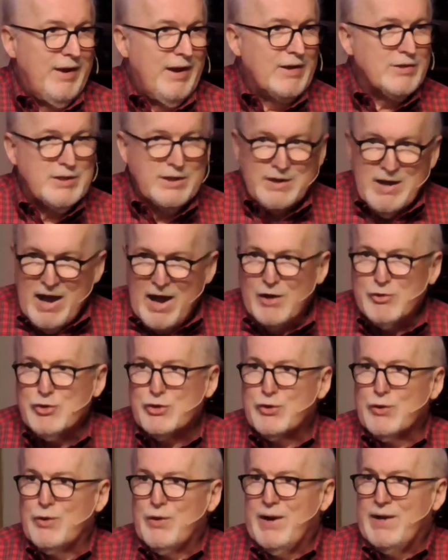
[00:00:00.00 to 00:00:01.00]
as an
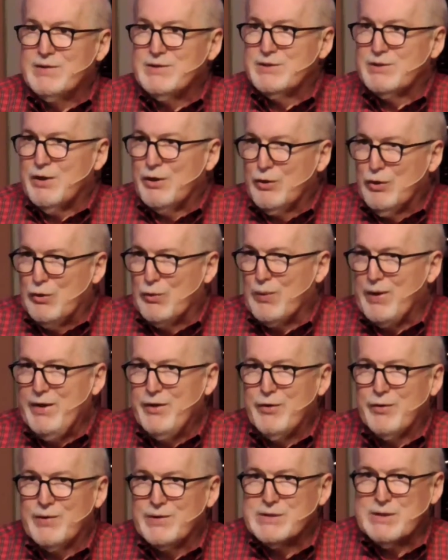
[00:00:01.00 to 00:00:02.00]
usher, as a
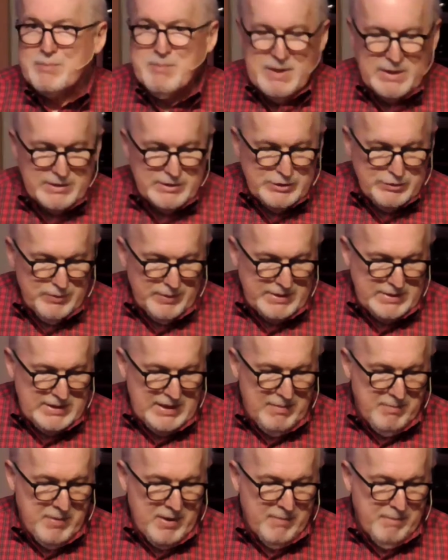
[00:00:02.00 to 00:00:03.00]
greeter, as a ministry
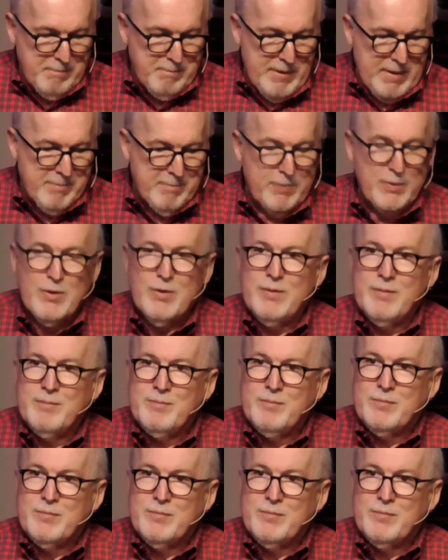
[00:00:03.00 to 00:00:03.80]
team member.